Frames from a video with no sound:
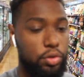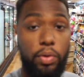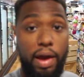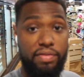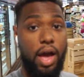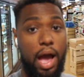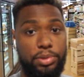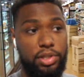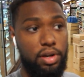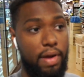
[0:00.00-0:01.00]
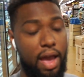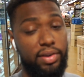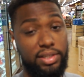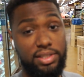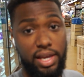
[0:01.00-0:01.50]
you do have the option of
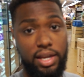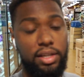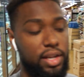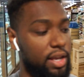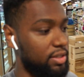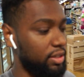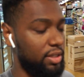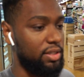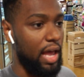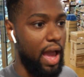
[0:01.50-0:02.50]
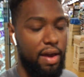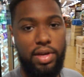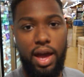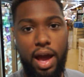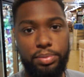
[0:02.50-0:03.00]
having standing desks. At least I have
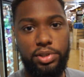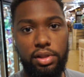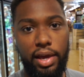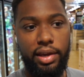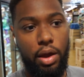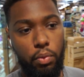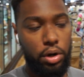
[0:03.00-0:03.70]
that option like at